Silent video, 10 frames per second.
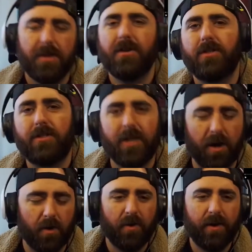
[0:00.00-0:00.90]

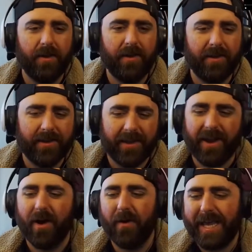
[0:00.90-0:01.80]
So,
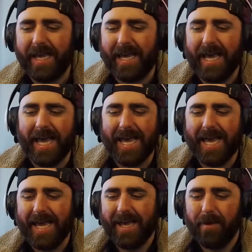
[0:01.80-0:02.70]
he
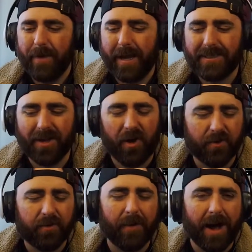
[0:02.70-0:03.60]
makes the whole
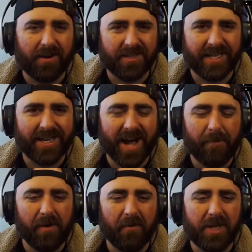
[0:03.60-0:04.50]
democracy
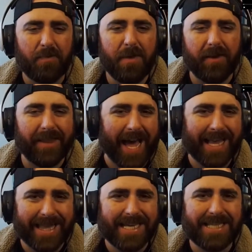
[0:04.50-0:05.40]
comment, which people like
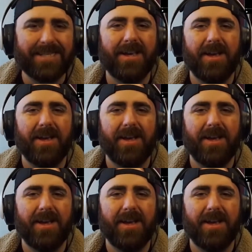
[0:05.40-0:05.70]
this.